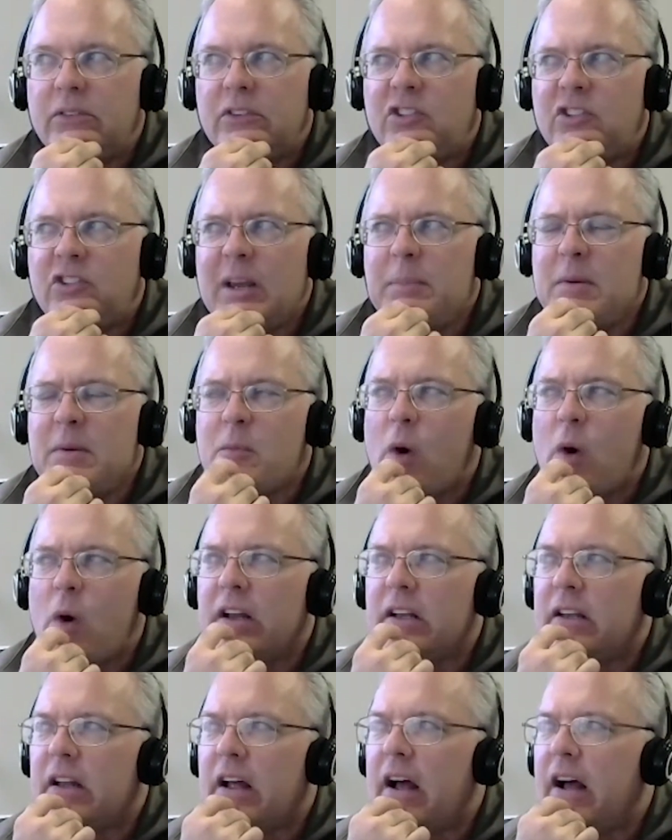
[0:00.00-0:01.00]
JP
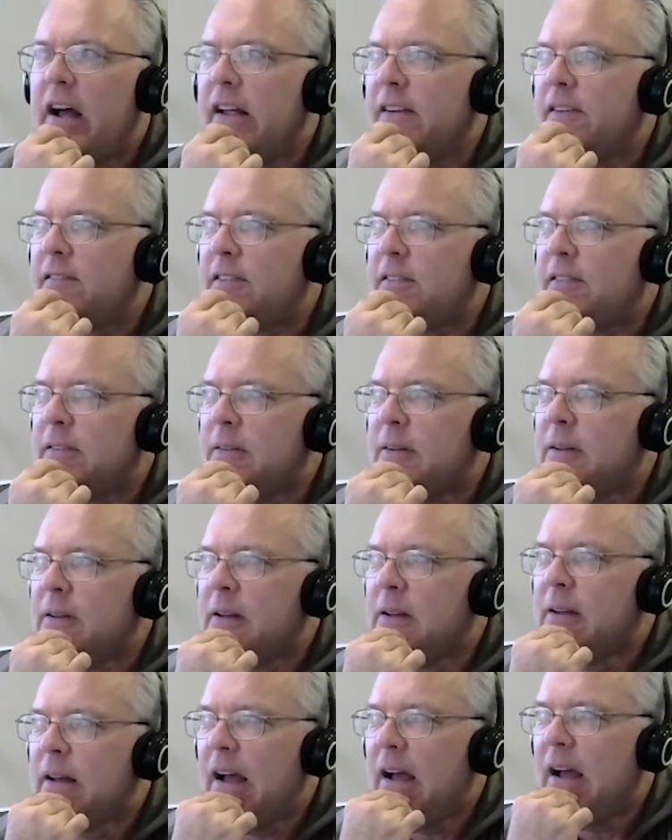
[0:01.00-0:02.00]
Morgan does.
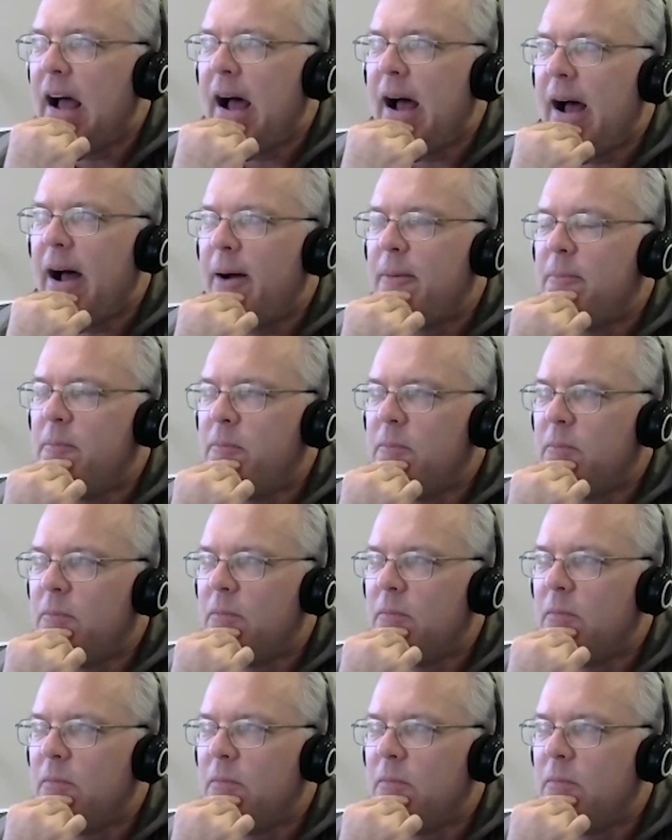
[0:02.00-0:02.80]
Well,